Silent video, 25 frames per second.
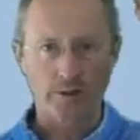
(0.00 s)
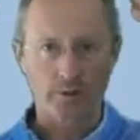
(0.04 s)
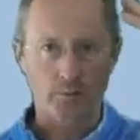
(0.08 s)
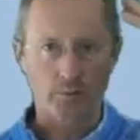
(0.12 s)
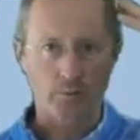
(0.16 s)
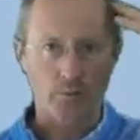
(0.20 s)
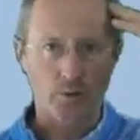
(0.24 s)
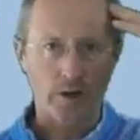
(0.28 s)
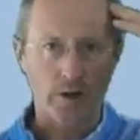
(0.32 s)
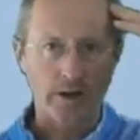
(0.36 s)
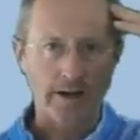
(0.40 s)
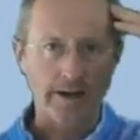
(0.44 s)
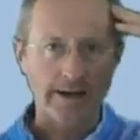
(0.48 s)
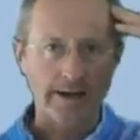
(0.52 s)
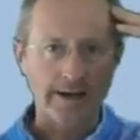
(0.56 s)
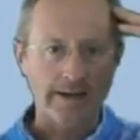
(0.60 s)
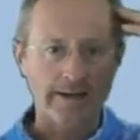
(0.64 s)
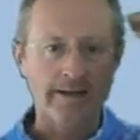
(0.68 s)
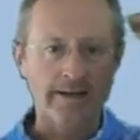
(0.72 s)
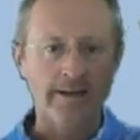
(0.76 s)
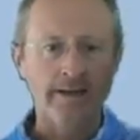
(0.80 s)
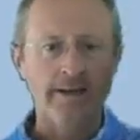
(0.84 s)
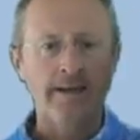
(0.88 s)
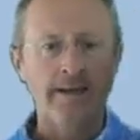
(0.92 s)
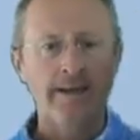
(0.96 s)
your
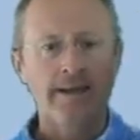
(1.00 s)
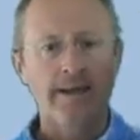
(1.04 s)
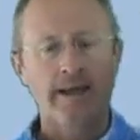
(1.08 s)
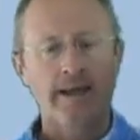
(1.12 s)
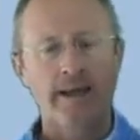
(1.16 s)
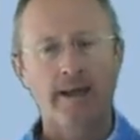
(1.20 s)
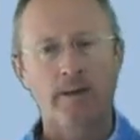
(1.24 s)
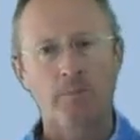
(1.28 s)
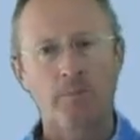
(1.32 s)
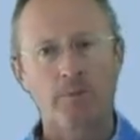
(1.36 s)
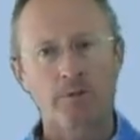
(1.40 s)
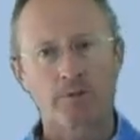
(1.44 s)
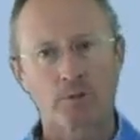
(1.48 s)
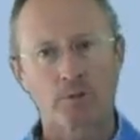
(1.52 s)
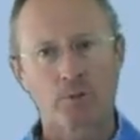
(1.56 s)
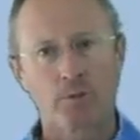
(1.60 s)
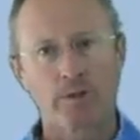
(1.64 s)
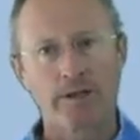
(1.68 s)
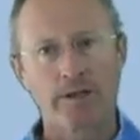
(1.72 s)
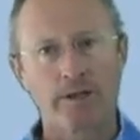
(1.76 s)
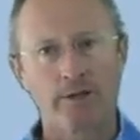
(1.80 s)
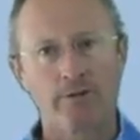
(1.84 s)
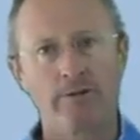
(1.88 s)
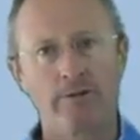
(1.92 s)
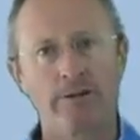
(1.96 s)
brain and
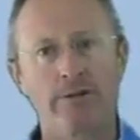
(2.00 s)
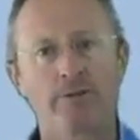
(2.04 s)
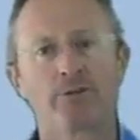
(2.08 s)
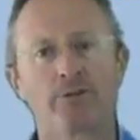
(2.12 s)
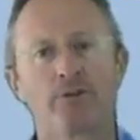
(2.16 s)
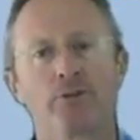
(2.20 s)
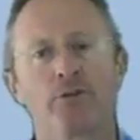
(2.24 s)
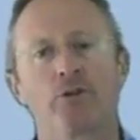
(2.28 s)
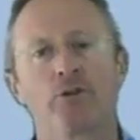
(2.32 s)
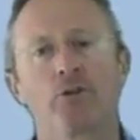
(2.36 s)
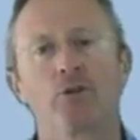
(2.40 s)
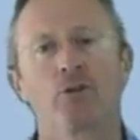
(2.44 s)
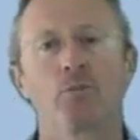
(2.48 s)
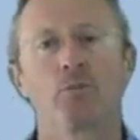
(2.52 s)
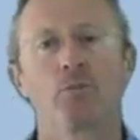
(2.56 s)
between your internal